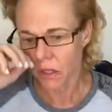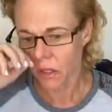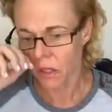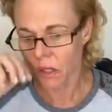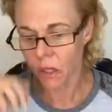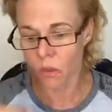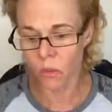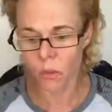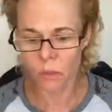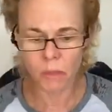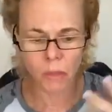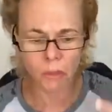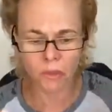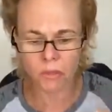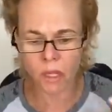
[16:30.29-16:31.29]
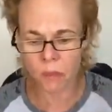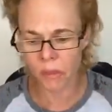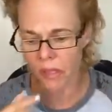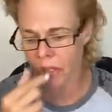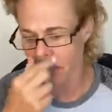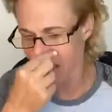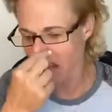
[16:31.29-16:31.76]
when people tell
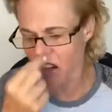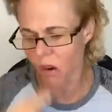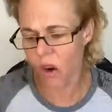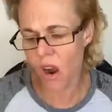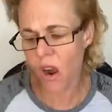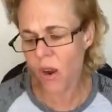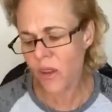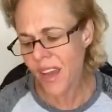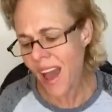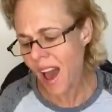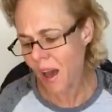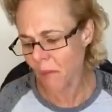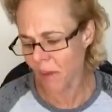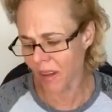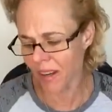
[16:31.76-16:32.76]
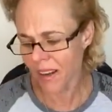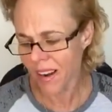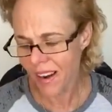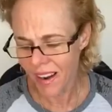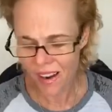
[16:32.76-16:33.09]
me, they go, oh yeah, but